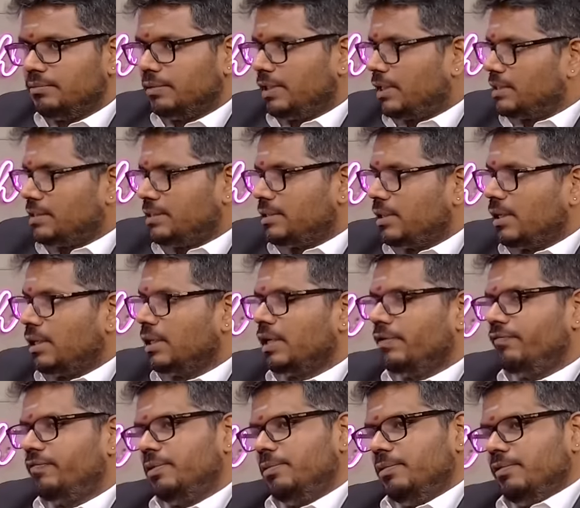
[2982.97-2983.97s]
That's an
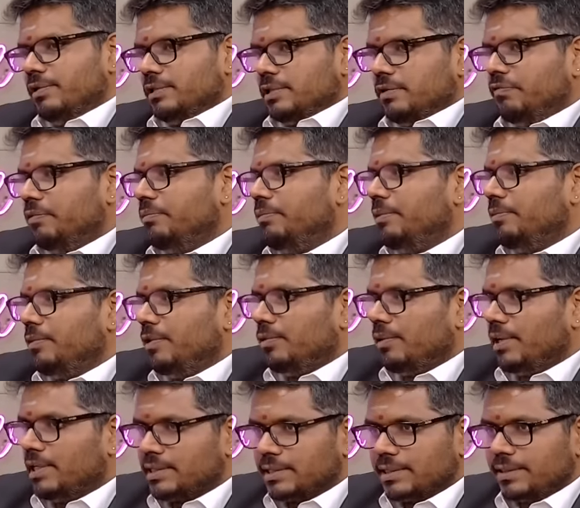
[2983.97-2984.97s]
uncomfortable question for people
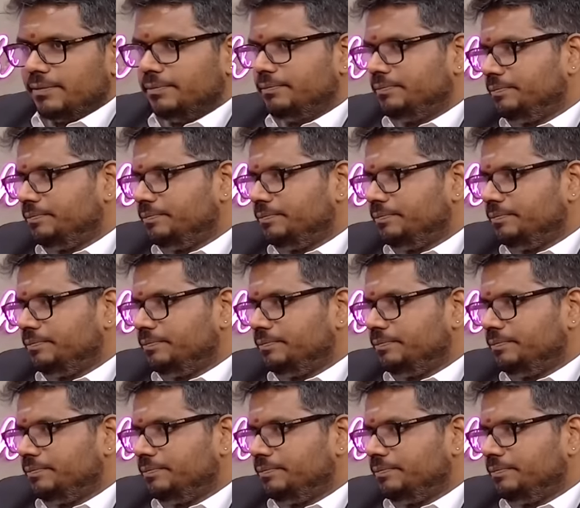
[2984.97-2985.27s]
to ask.